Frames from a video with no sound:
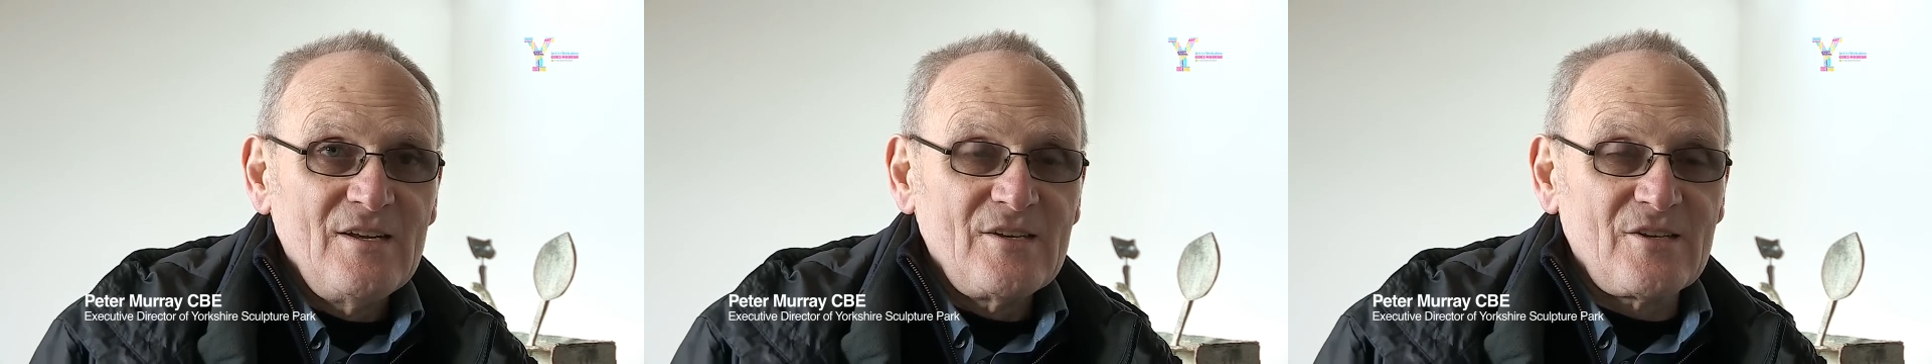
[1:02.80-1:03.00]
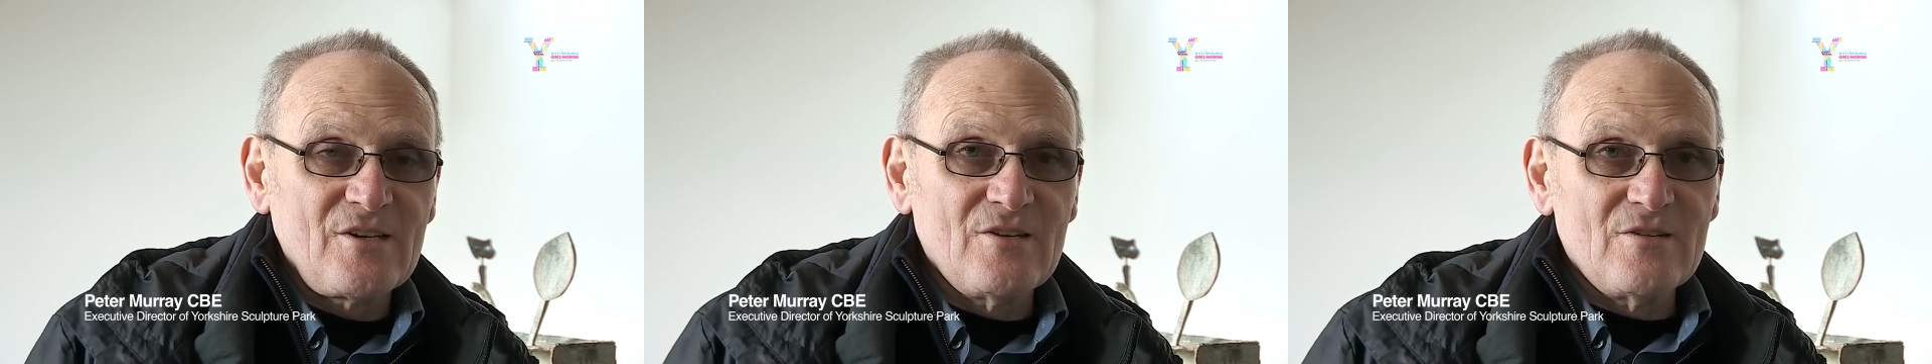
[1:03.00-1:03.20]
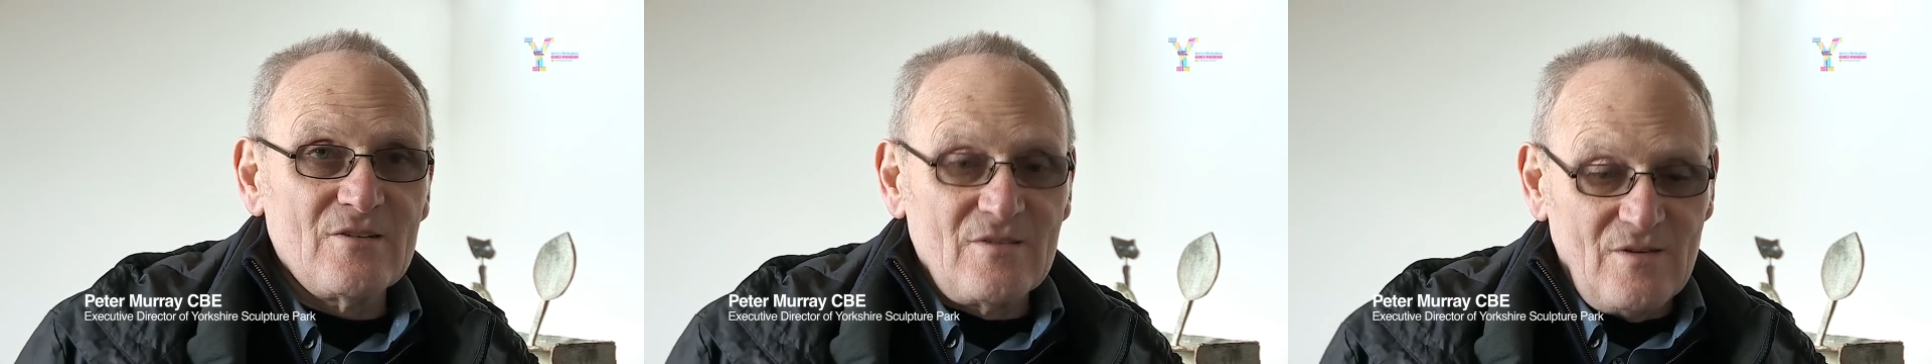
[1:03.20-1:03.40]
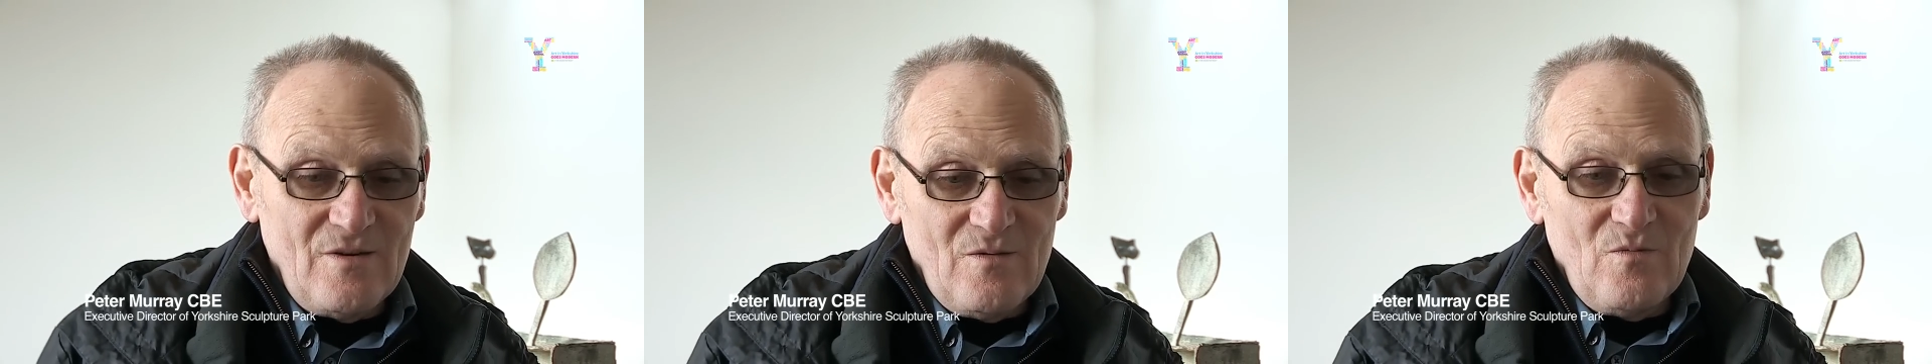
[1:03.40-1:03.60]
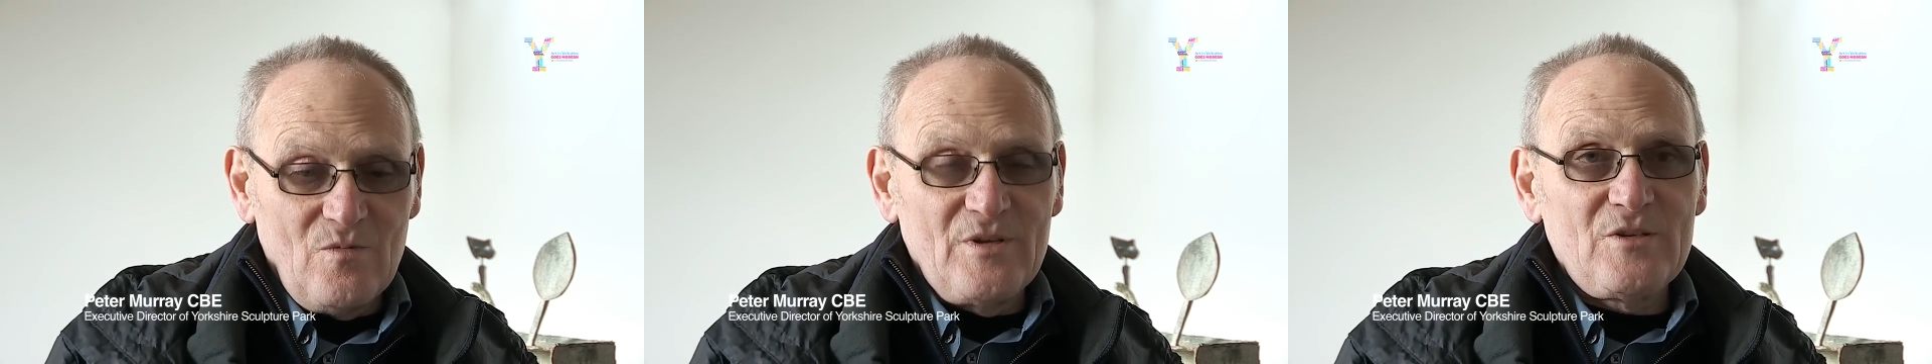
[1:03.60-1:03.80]
So
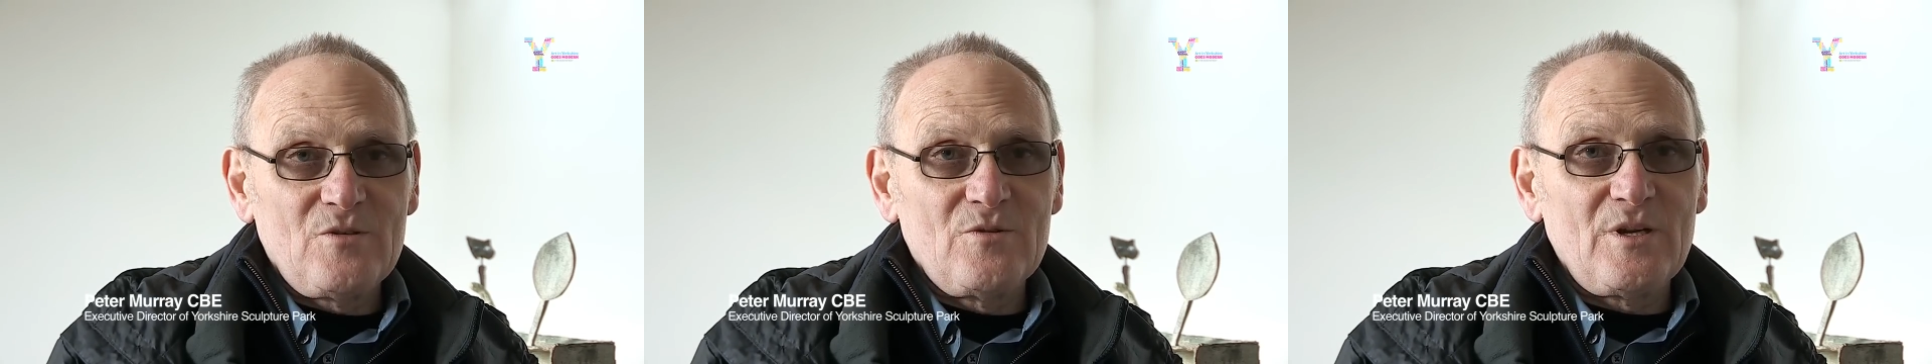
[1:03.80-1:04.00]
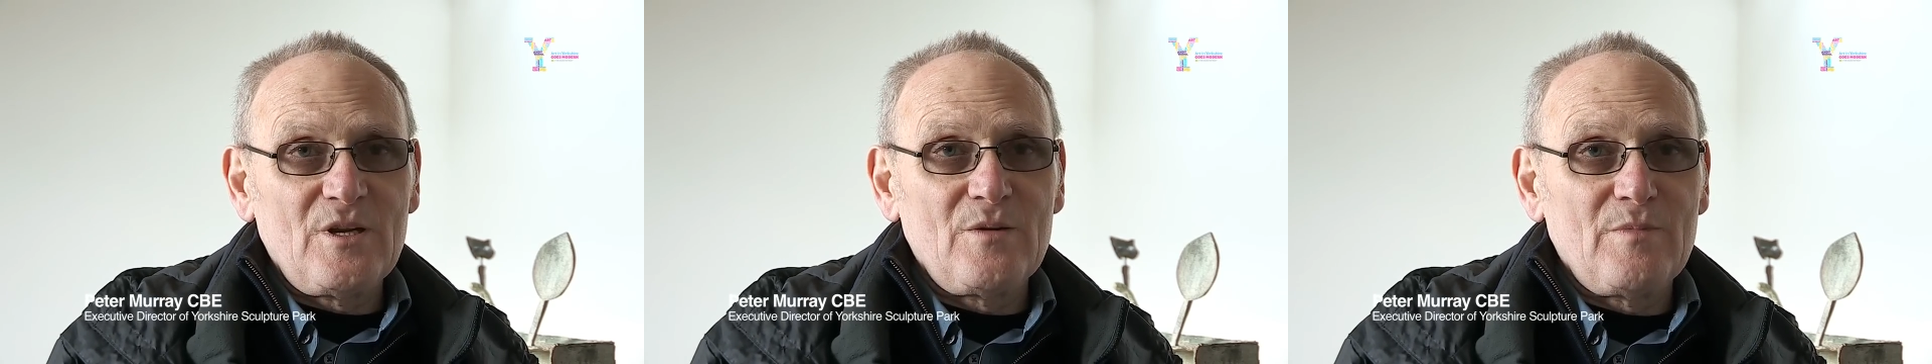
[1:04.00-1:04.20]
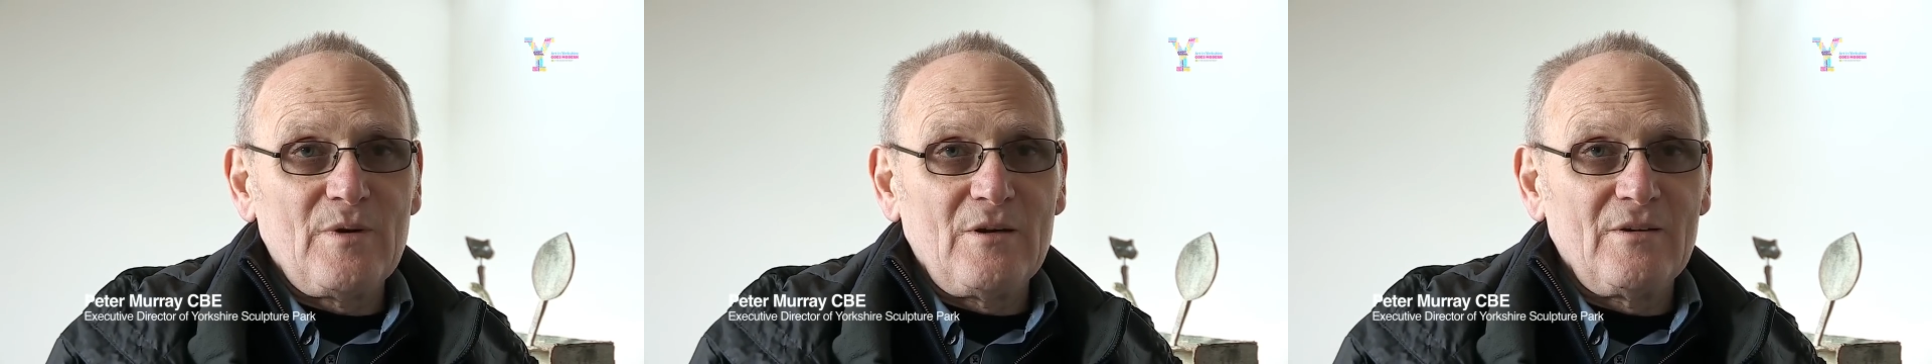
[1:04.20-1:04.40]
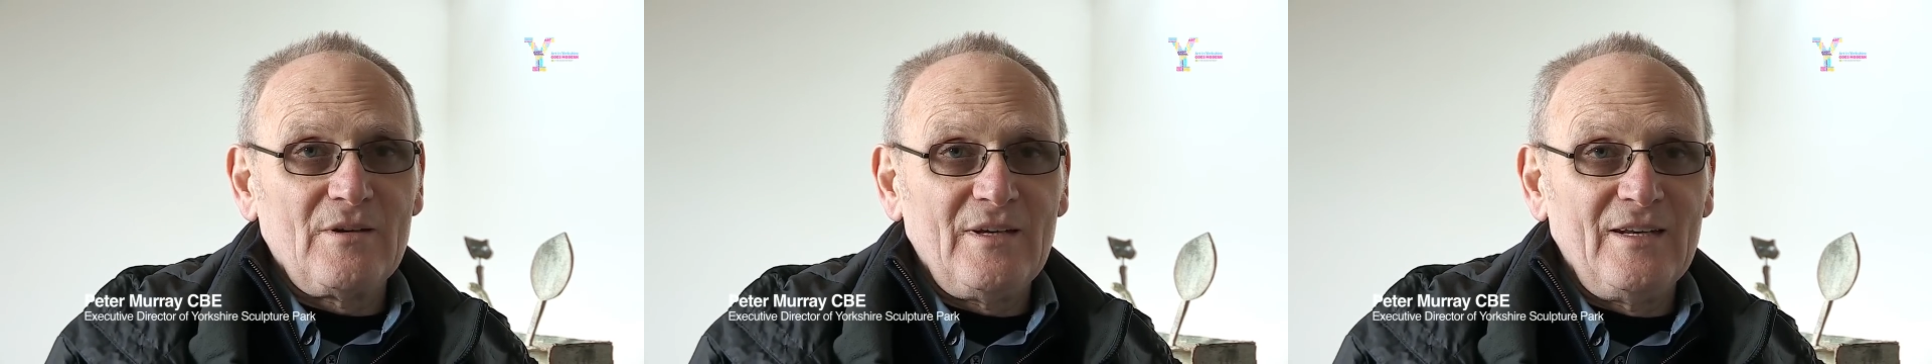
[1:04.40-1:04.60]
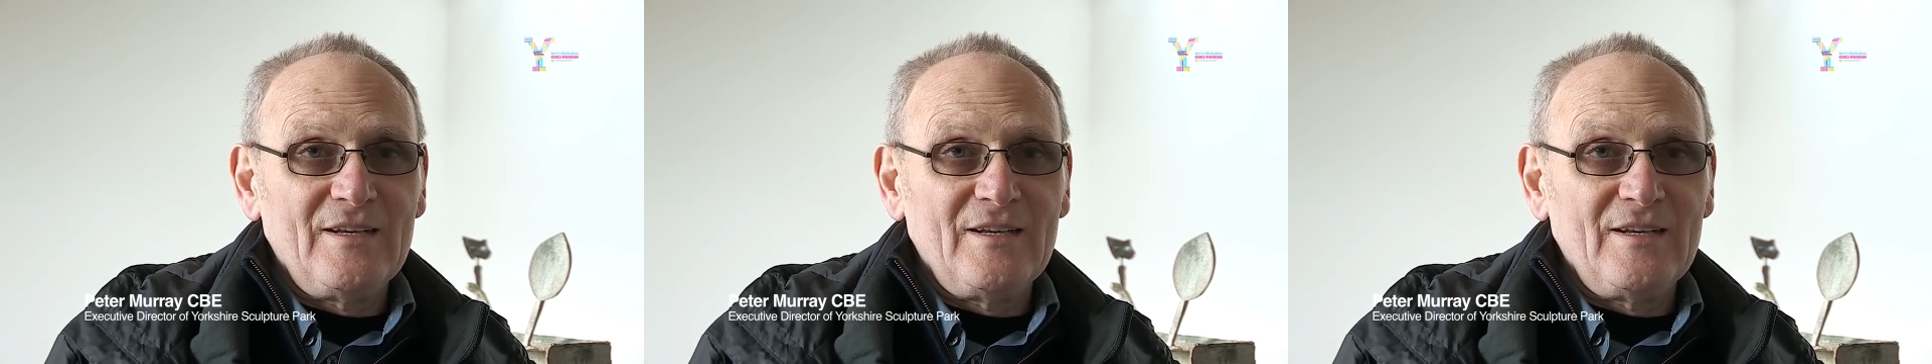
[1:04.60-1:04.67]
we're talking about,